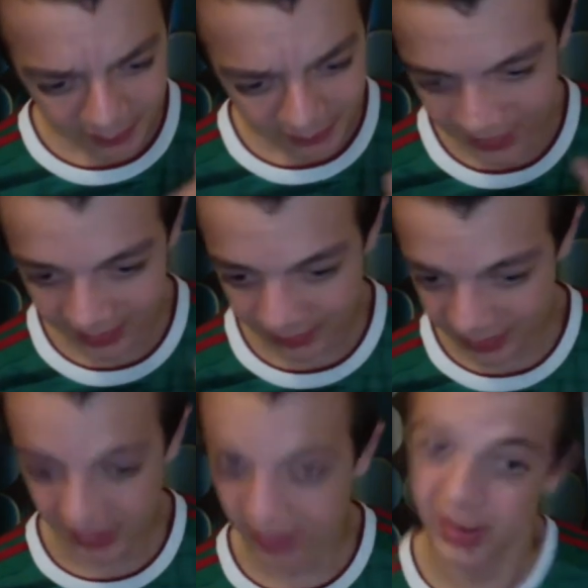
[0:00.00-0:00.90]

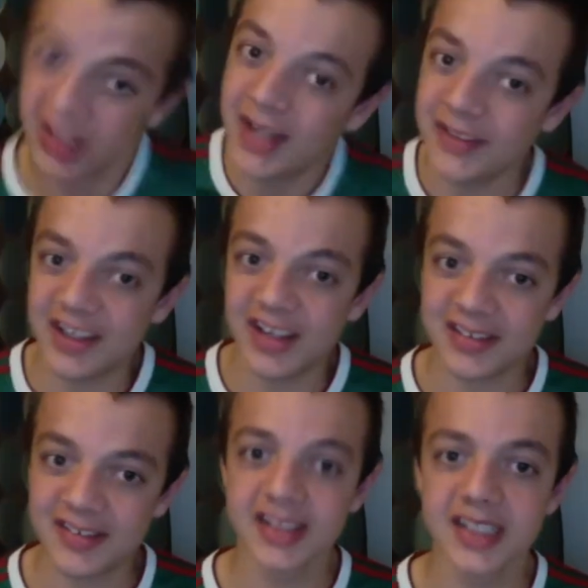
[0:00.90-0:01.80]
You know,
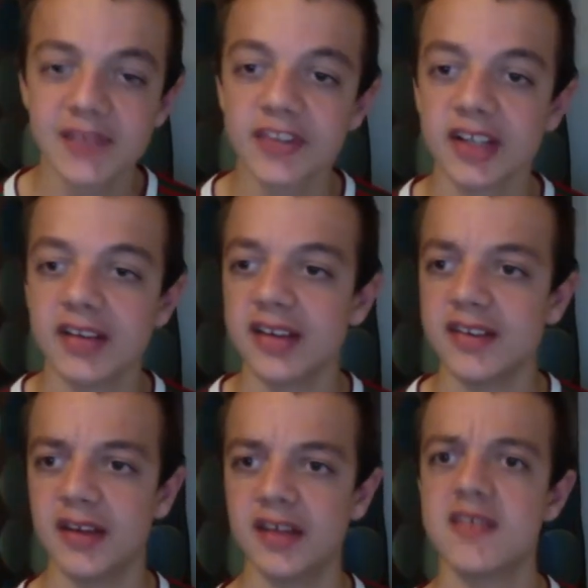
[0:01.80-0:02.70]
as significant
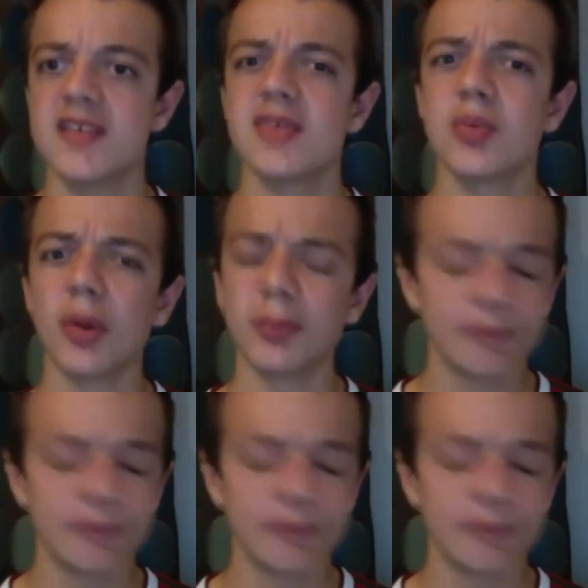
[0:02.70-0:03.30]
as this one,